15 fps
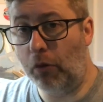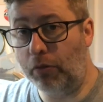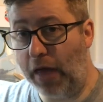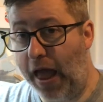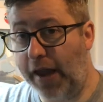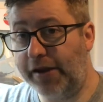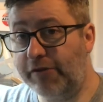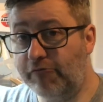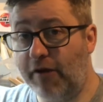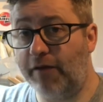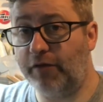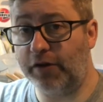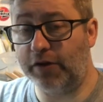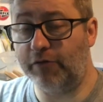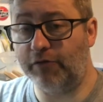Any
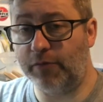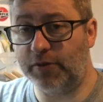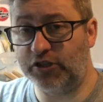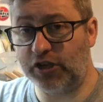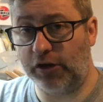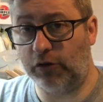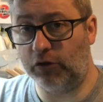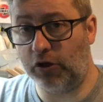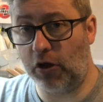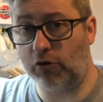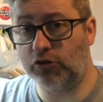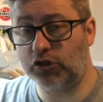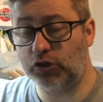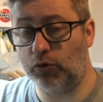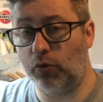revenue from the channel
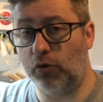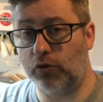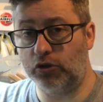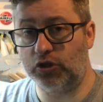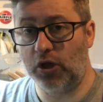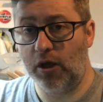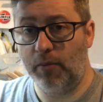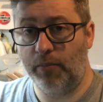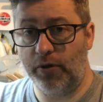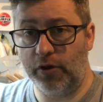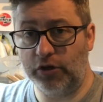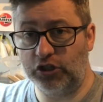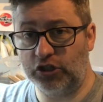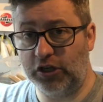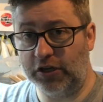goes towards
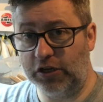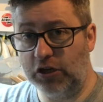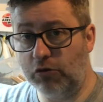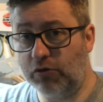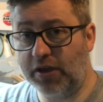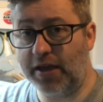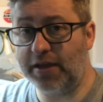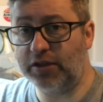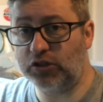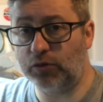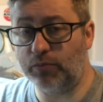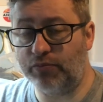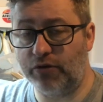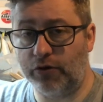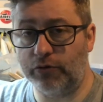purchasing new kits
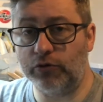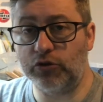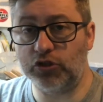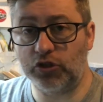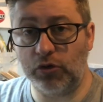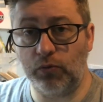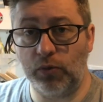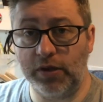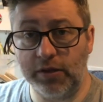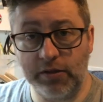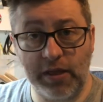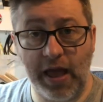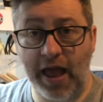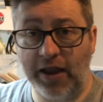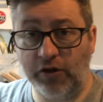and products that we
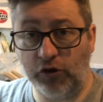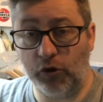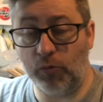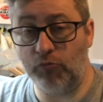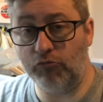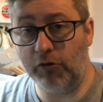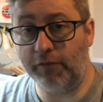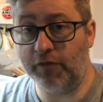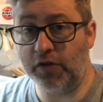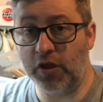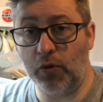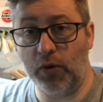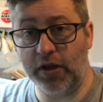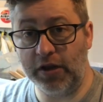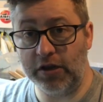end up
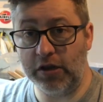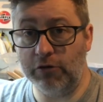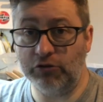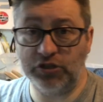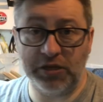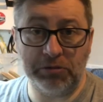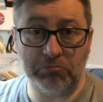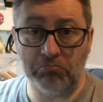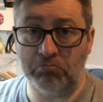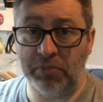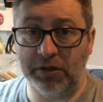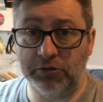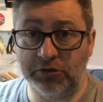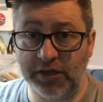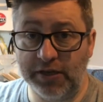reviewing, using,
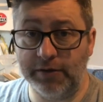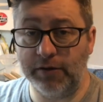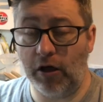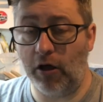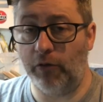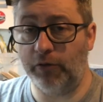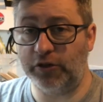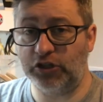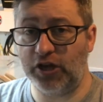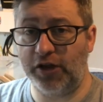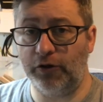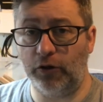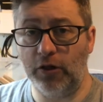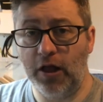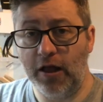building on the
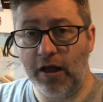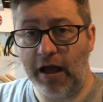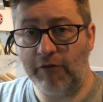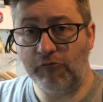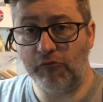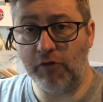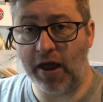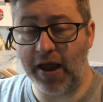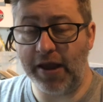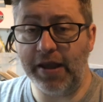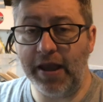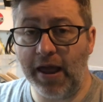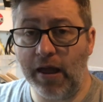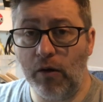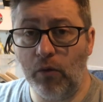channel. Right
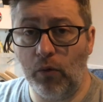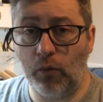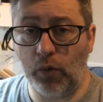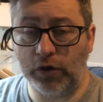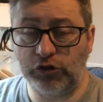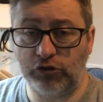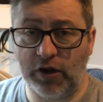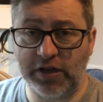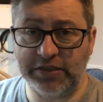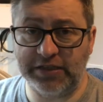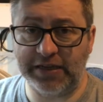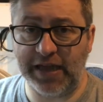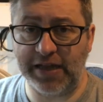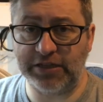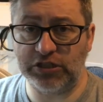now, we're trying to
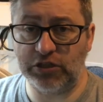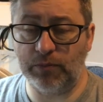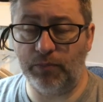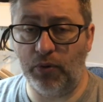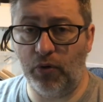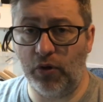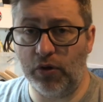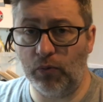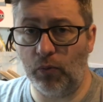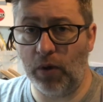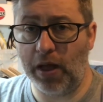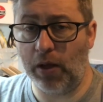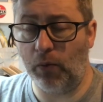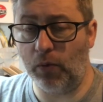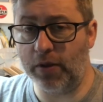get to the point
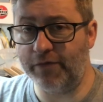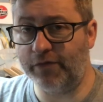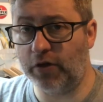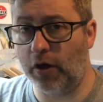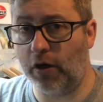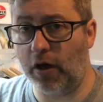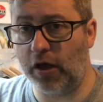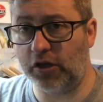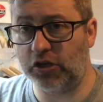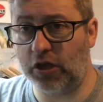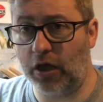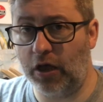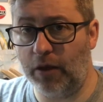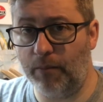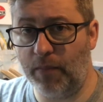where we've got
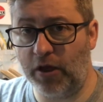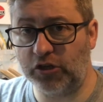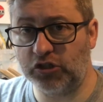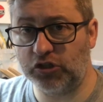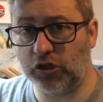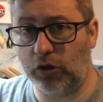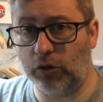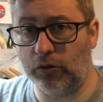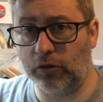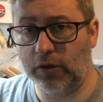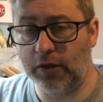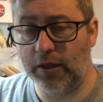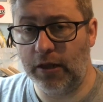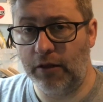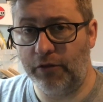
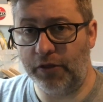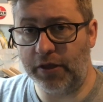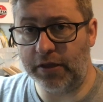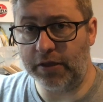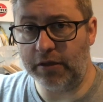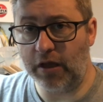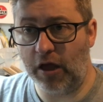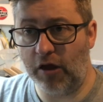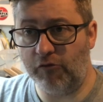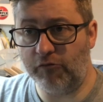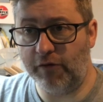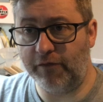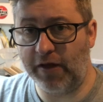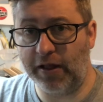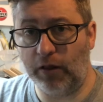the
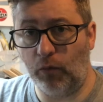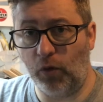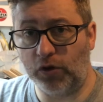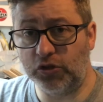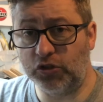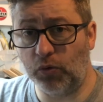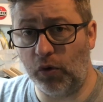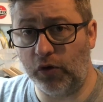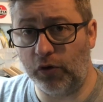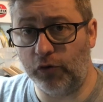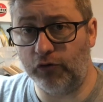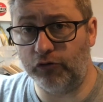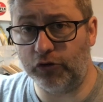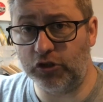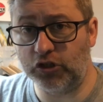Revell
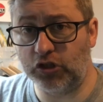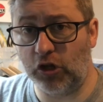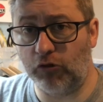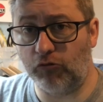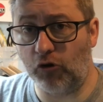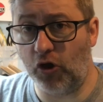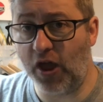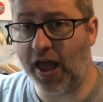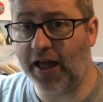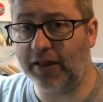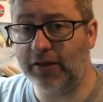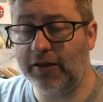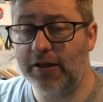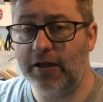1-100 Sol Royale,